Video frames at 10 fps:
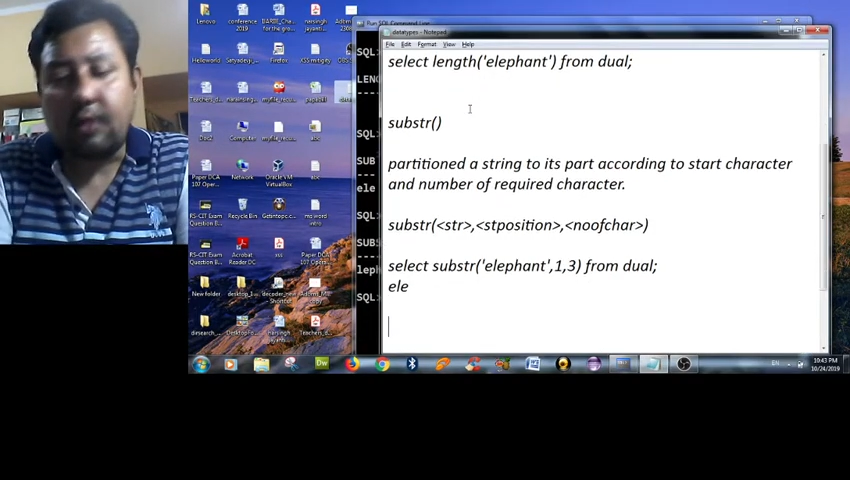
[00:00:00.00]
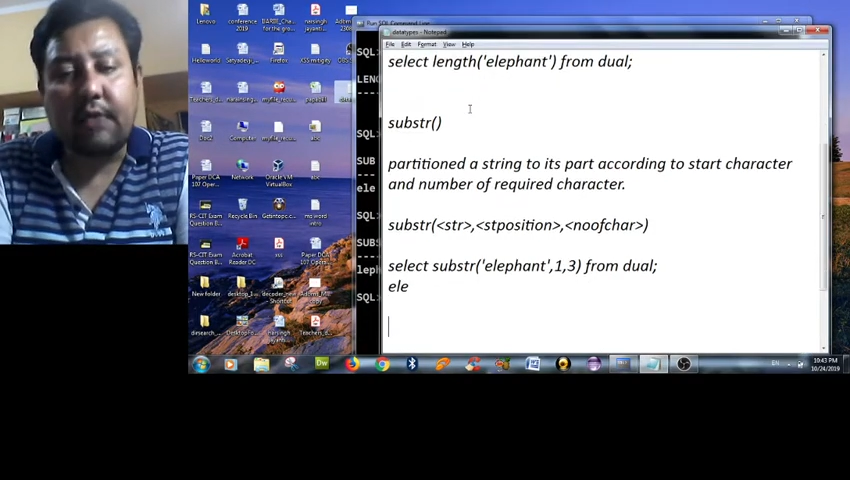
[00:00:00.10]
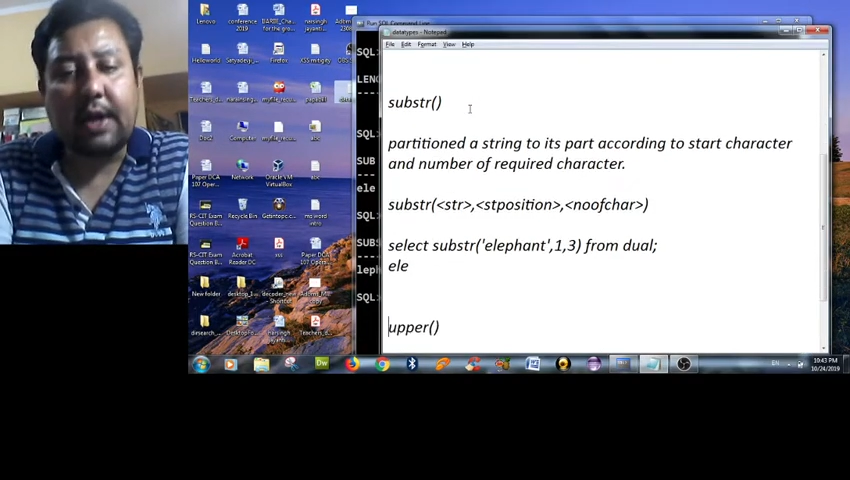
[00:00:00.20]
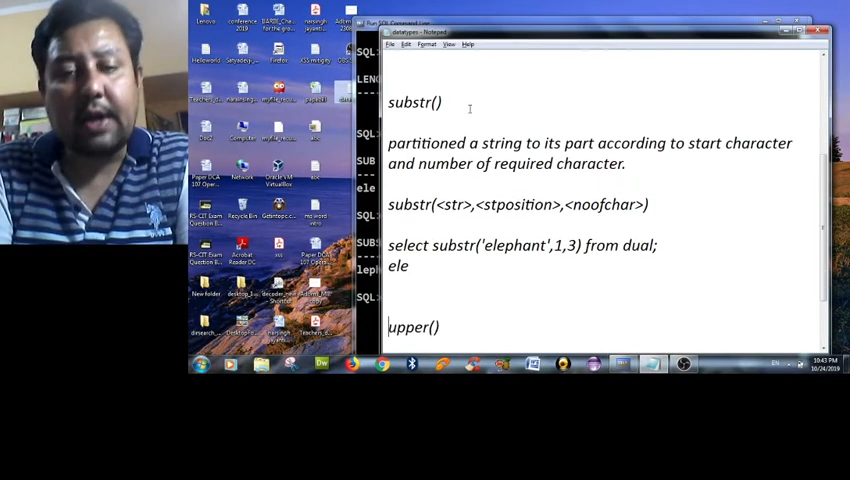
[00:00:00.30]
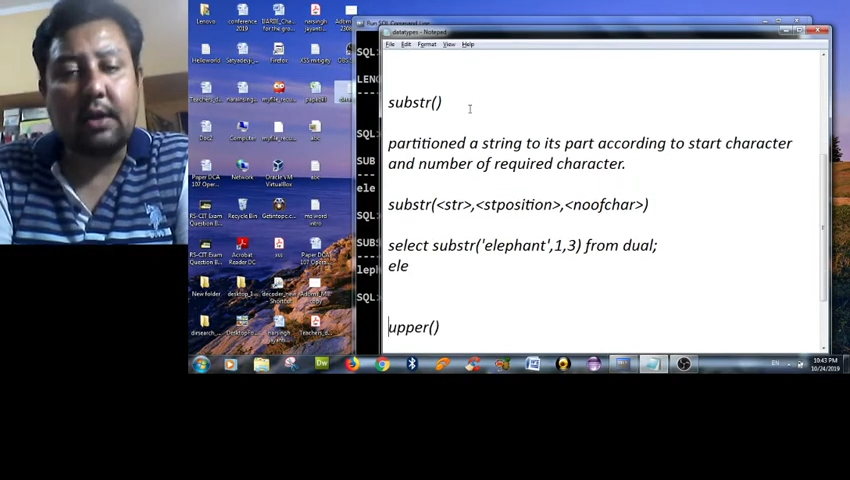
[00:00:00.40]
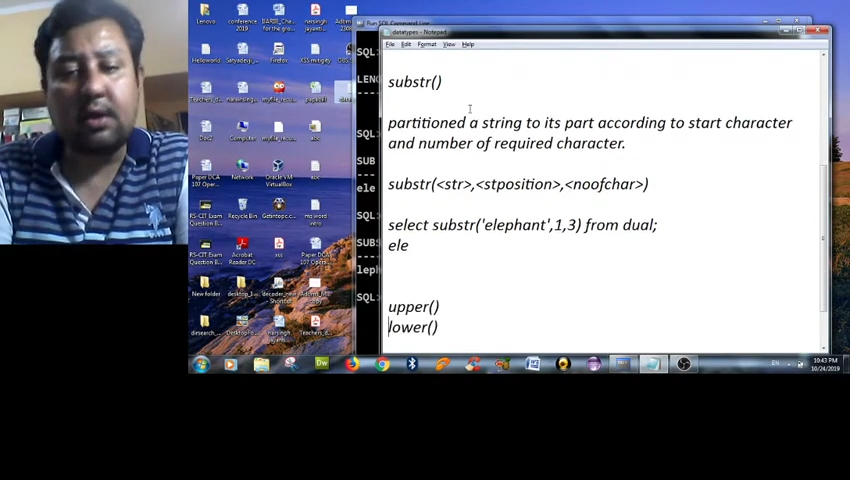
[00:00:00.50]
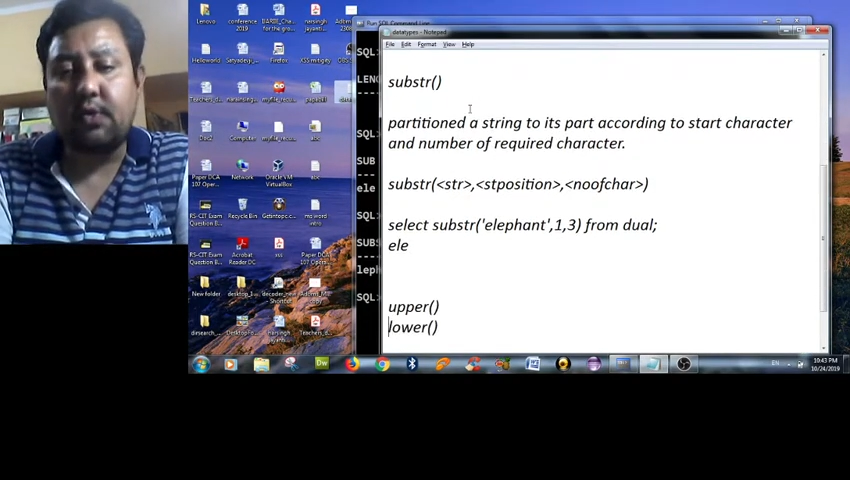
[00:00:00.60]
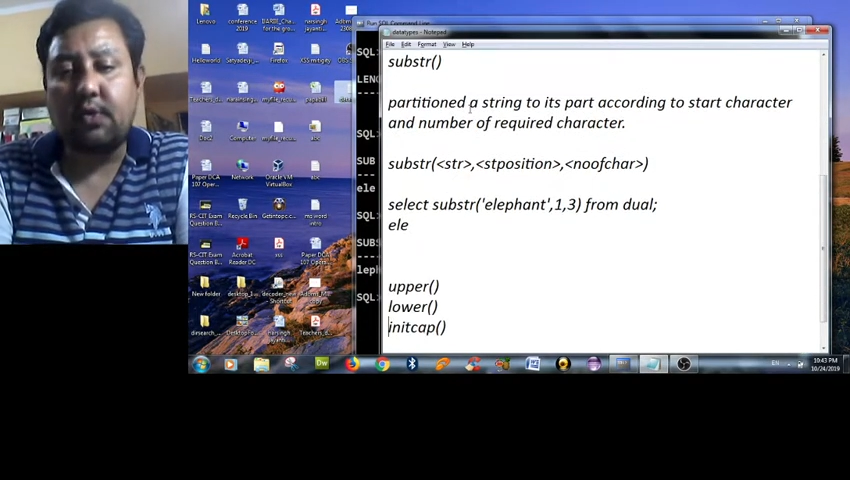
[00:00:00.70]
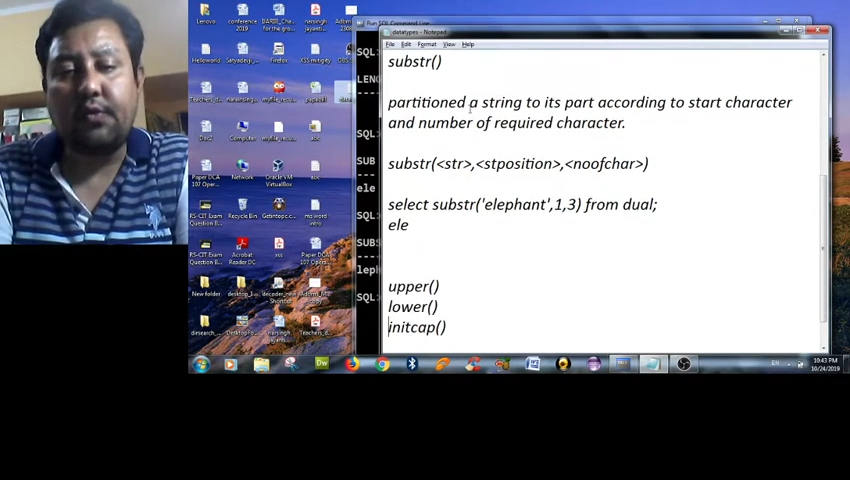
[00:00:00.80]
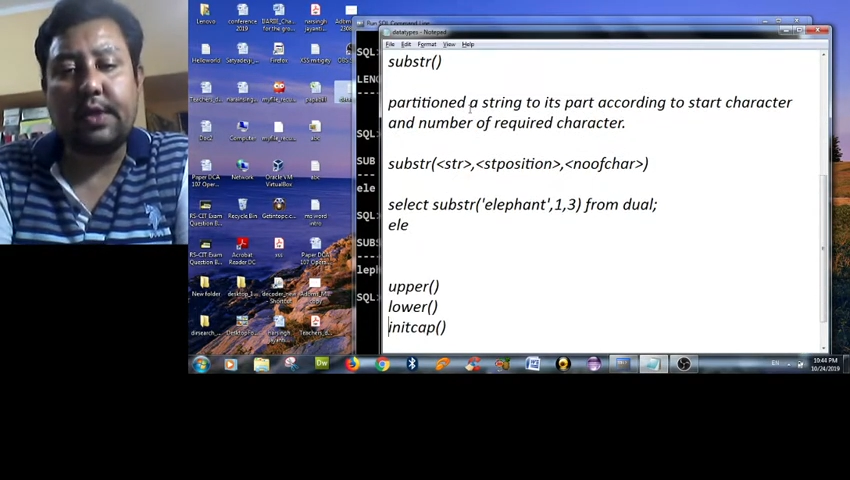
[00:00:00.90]
are good
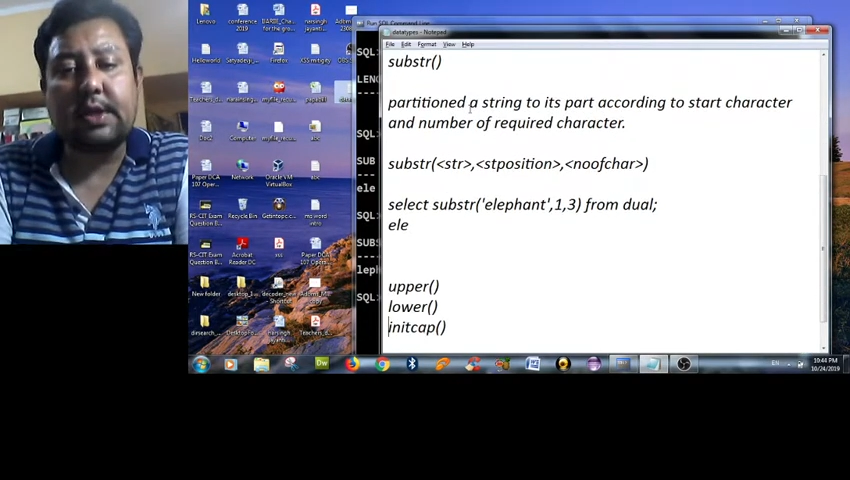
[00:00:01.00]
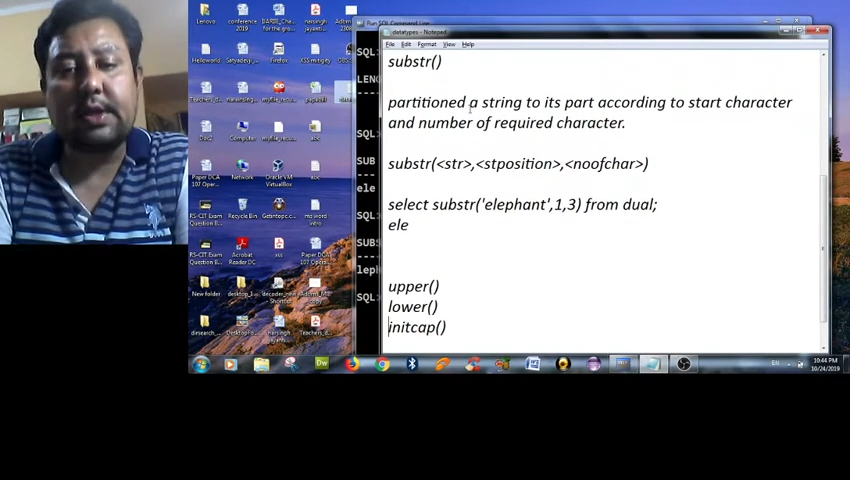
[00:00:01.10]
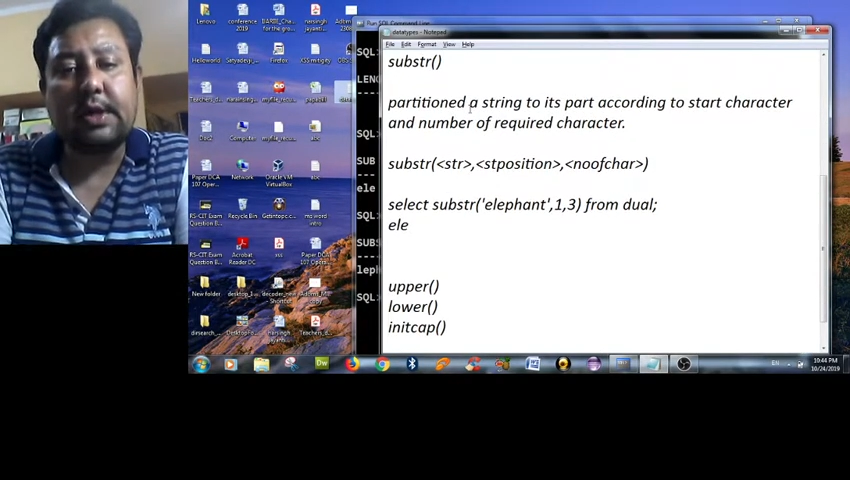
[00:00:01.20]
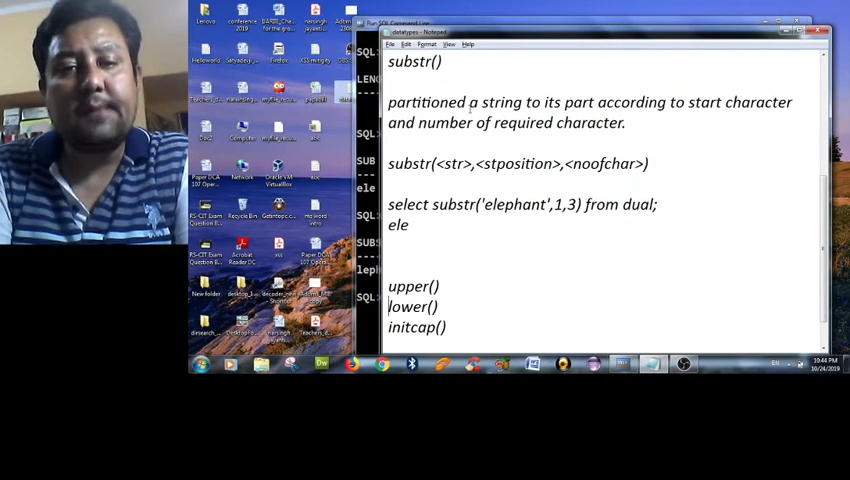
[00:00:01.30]
with the